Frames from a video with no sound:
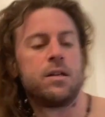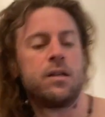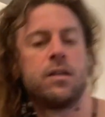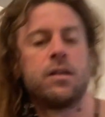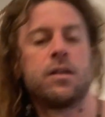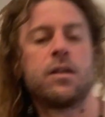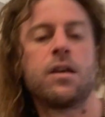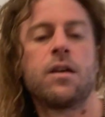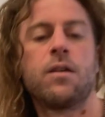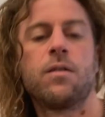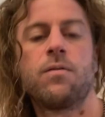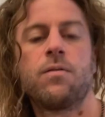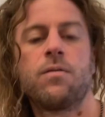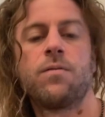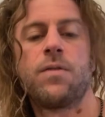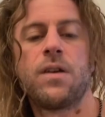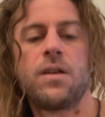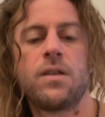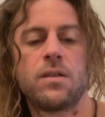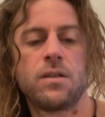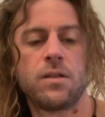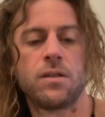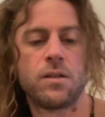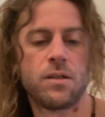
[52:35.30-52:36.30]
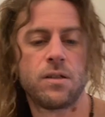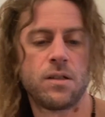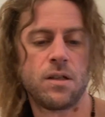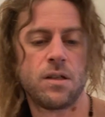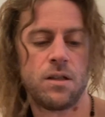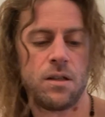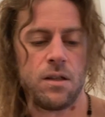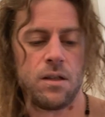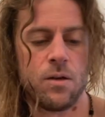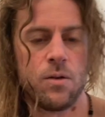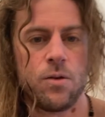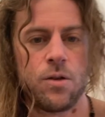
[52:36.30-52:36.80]
Got face
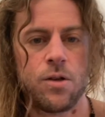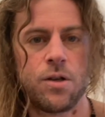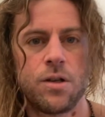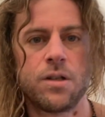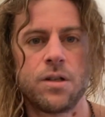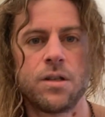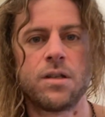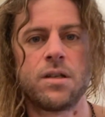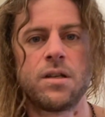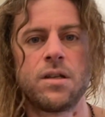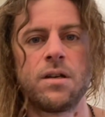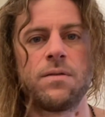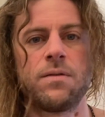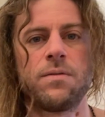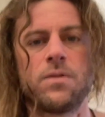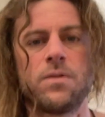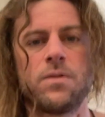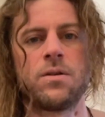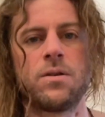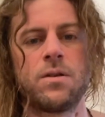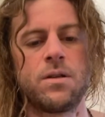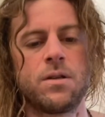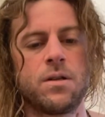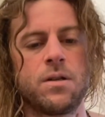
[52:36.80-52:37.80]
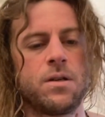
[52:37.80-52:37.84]
lotion and stuff on.